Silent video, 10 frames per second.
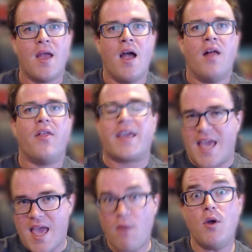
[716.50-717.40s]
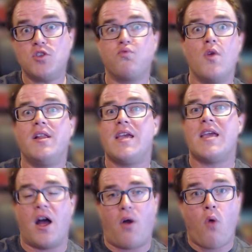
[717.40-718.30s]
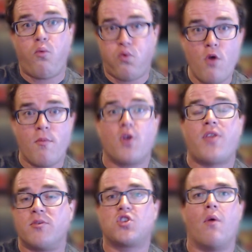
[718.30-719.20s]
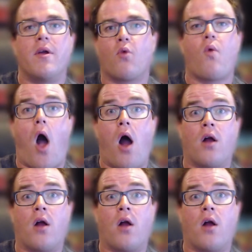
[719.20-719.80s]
Like, it was really a rumor that was going around